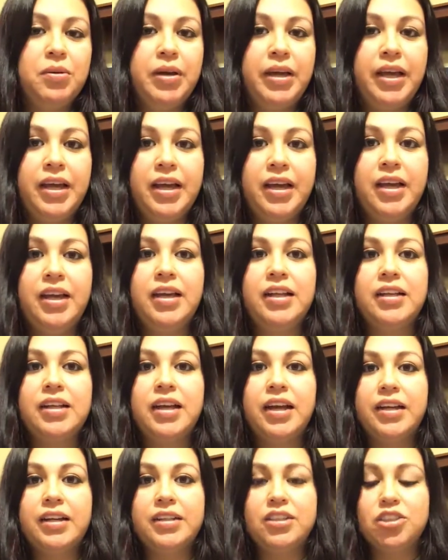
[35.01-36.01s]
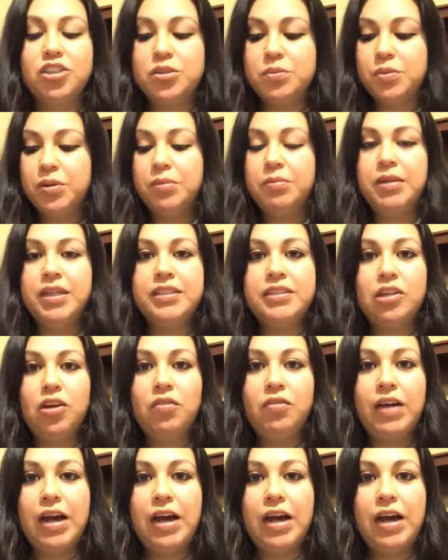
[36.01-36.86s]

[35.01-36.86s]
and kind of just put myself